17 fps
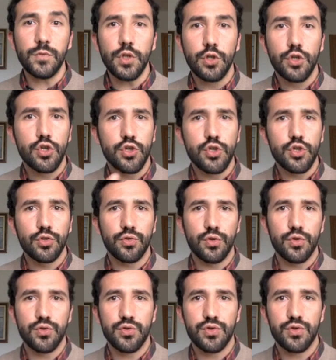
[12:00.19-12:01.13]

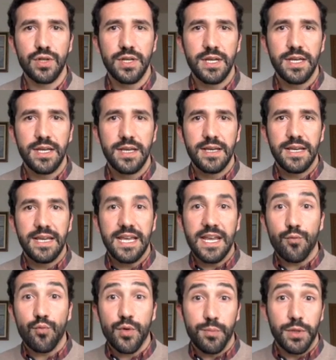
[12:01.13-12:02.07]
Nosotros.
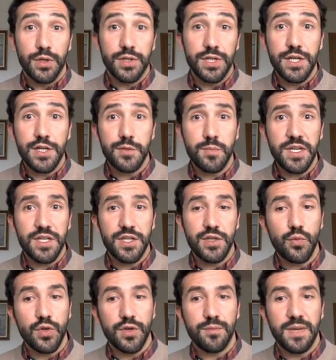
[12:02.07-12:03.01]
In reported speech
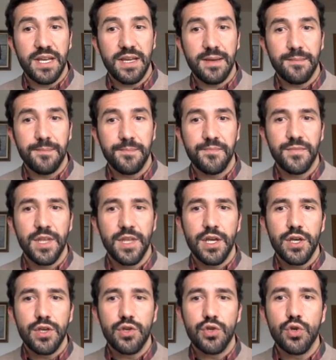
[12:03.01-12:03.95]
would be,
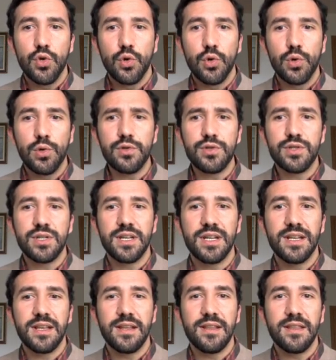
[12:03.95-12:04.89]
Jules
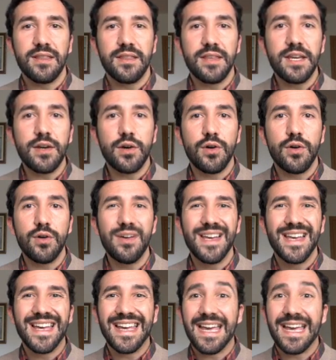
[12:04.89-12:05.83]
dijo
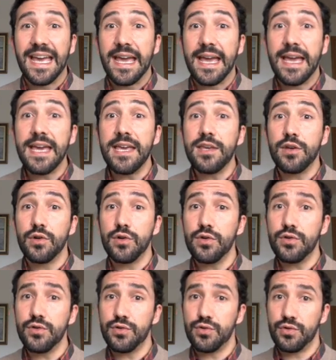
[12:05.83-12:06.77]
que
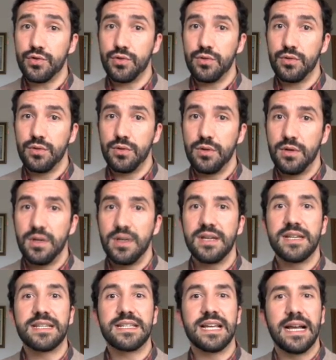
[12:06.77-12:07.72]
ellos
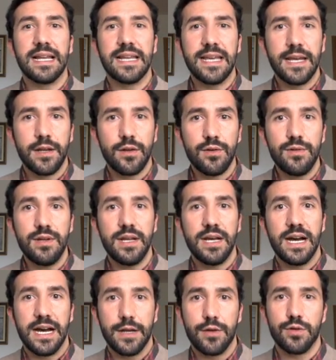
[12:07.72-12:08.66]
salieron
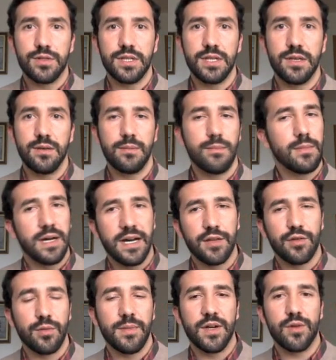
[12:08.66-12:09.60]
anoche a
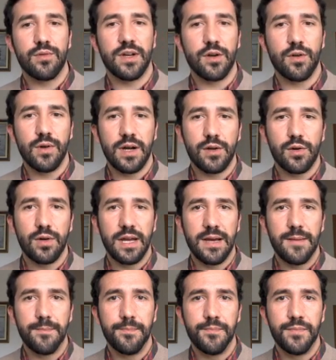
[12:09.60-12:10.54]
tomar una Coca-Cola.
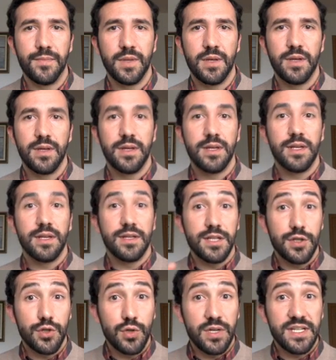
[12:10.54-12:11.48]

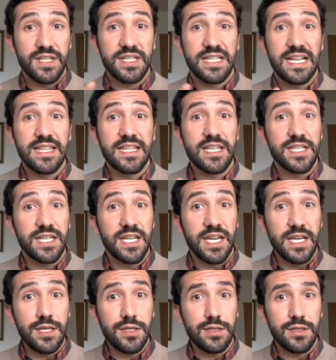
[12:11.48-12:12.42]
Did you understand the
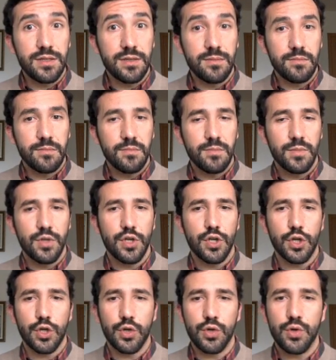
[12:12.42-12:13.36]
change?
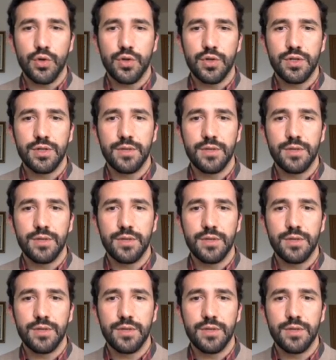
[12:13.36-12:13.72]
Good.